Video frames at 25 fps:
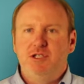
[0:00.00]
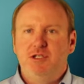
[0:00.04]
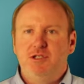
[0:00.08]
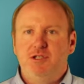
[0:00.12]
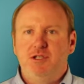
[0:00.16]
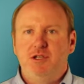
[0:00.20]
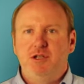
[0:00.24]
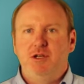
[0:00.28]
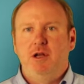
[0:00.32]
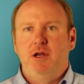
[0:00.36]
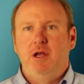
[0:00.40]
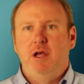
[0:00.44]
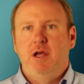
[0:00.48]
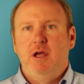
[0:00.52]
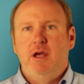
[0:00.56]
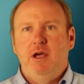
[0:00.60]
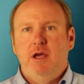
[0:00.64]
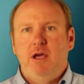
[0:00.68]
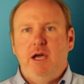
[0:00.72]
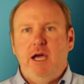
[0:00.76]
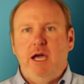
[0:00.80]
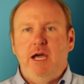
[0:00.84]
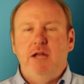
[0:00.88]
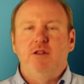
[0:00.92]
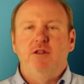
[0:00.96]
engine
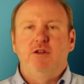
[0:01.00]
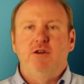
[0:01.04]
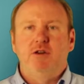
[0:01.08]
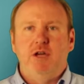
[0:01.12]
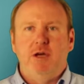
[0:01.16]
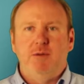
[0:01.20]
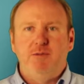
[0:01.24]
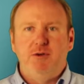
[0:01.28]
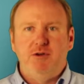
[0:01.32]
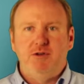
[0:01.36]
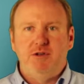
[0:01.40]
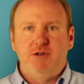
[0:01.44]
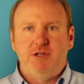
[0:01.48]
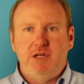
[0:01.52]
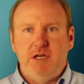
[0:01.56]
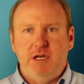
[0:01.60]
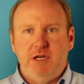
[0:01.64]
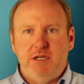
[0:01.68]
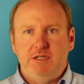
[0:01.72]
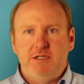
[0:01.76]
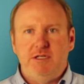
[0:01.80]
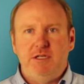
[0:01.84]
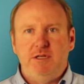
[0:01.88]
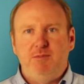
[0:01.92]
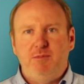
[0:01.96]
and look up your
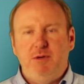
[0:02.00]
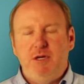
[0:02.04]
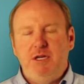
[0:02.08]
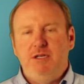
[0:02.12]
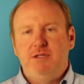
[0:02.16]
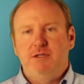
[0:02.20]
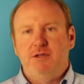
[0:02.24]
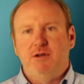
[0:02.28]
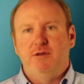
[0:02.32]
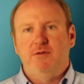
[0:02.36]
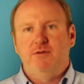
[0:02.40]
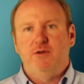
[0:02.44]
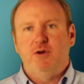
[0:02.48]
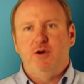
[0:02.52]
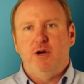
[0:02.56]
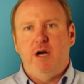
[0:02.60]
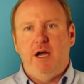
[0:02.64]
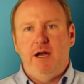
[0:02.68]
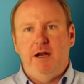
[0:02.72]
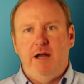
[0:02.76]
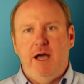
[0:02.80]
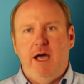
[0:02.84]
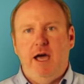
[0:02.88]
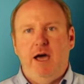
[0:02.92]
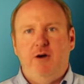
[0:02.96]
DHCP server
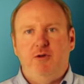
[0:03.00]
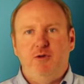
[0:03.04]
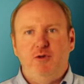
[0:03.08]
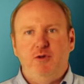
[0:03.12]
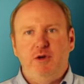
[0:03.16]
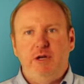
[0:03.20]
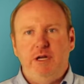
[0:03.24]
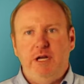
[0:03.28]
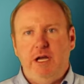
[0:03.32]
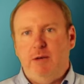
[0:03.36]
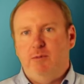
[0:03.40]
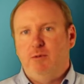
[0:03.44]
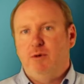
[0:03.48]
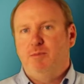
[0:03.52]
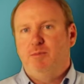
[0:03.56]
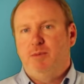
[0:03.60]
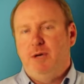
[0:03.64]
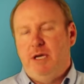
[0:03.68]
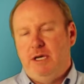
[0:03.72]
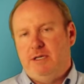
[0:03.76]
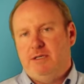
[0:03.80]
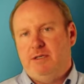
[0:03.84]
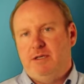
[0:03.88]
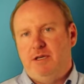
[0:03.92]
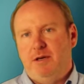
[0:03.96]
and how to enable
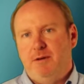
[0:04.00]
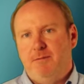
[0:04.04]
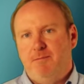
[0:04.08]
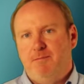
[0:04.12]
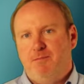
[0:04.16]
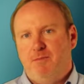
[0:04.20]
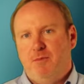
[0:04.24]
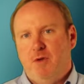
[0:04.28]
PXE.